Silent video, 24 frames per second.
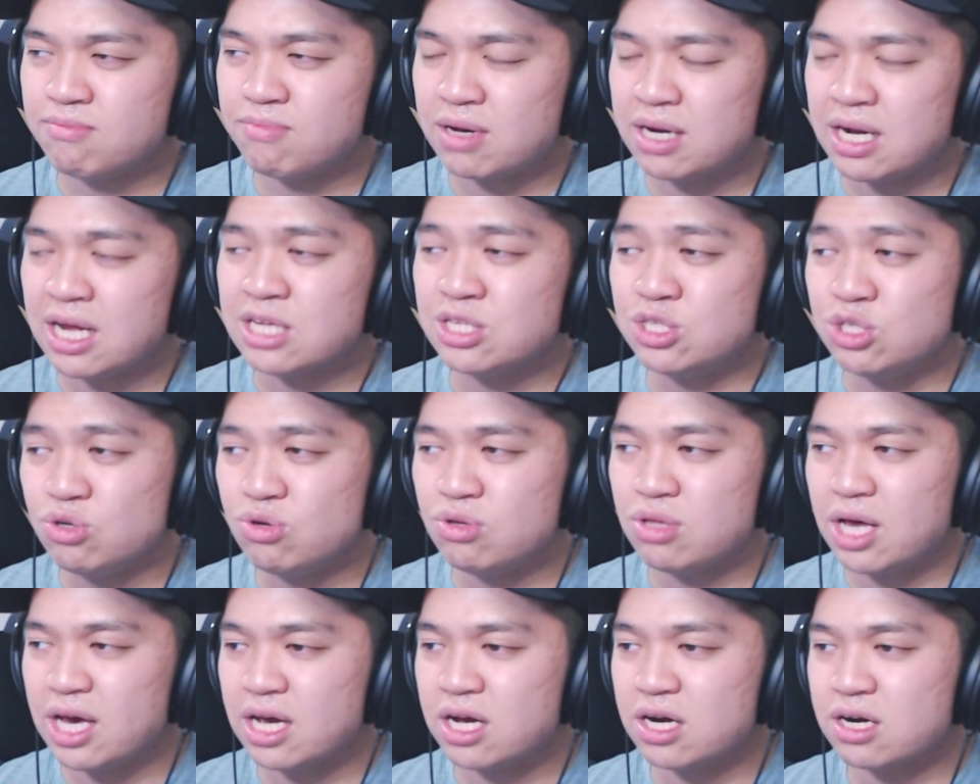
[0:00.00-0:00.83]
But I do
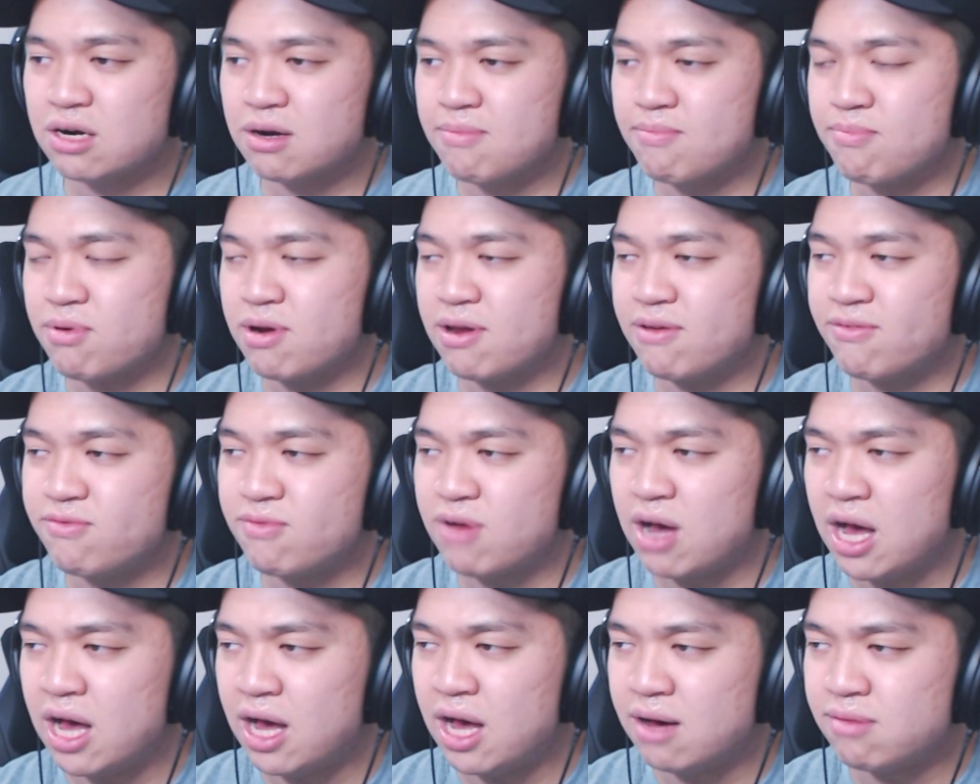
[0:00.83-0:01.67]
like her brief
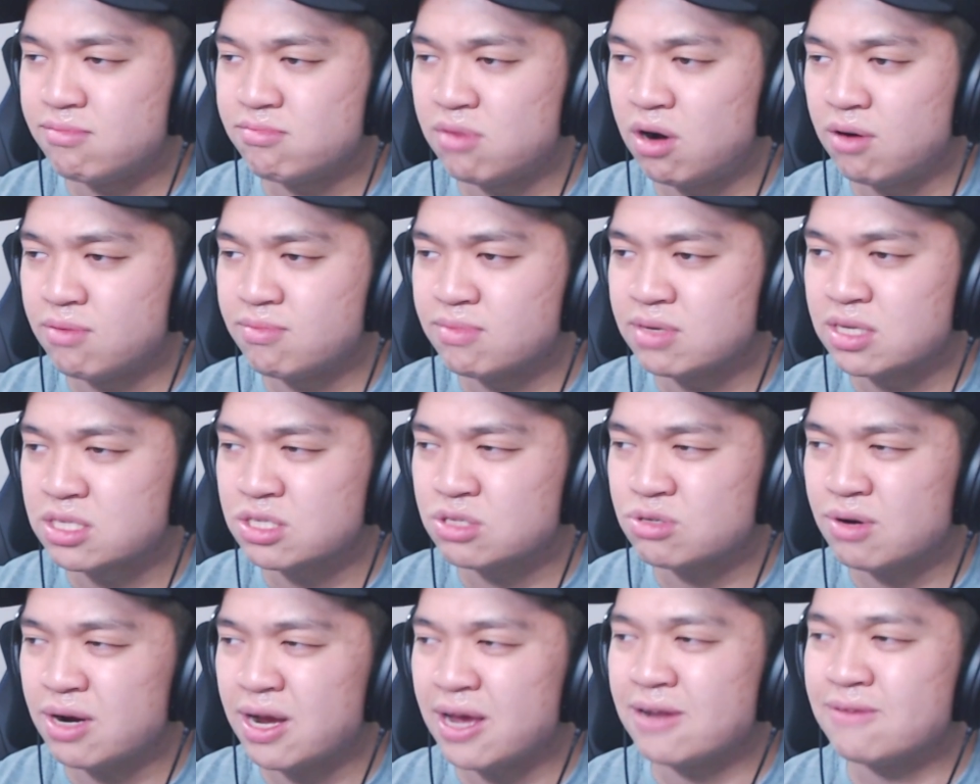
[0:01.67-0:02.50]

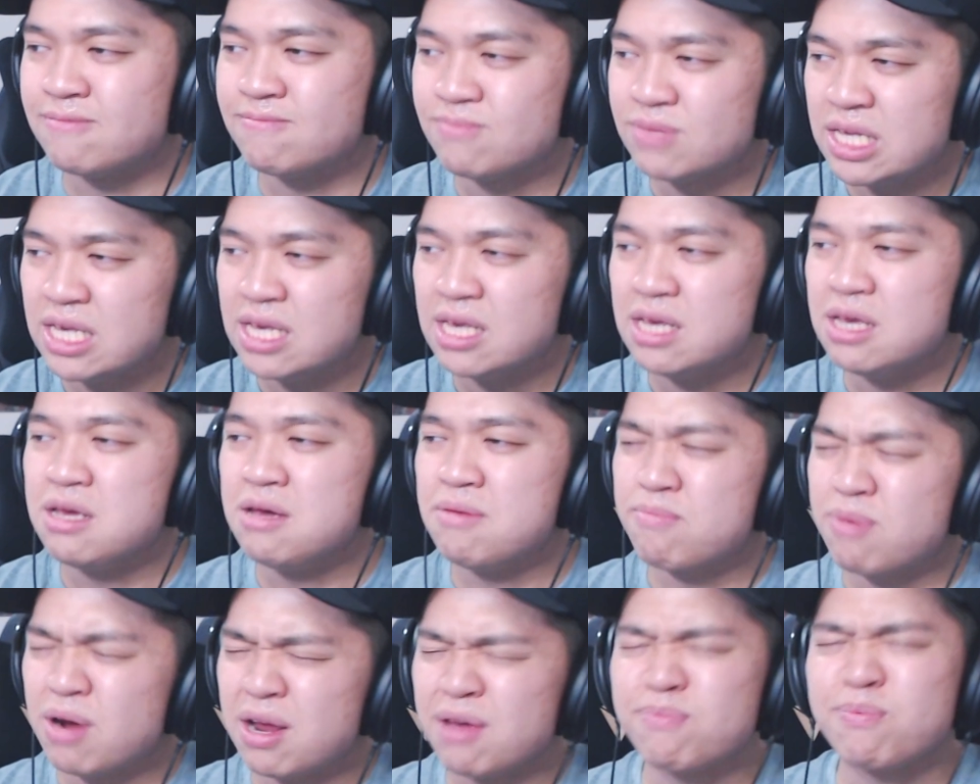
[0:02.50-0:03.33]
moments, right?
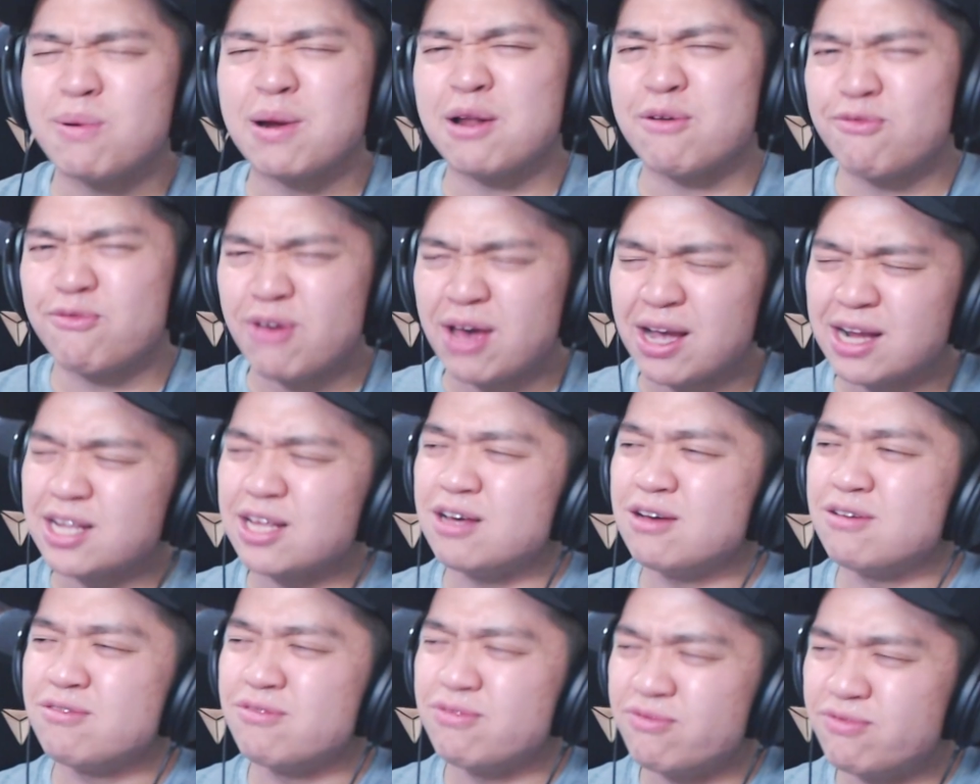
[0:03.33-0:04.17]
Brief but
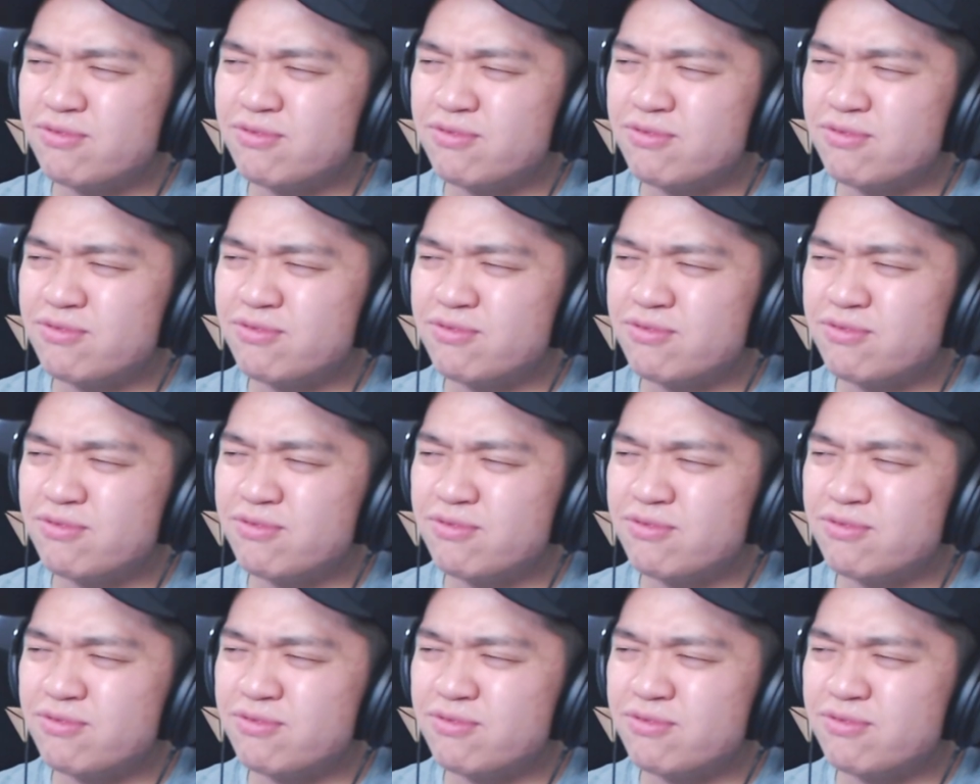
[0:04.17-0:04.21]
effective.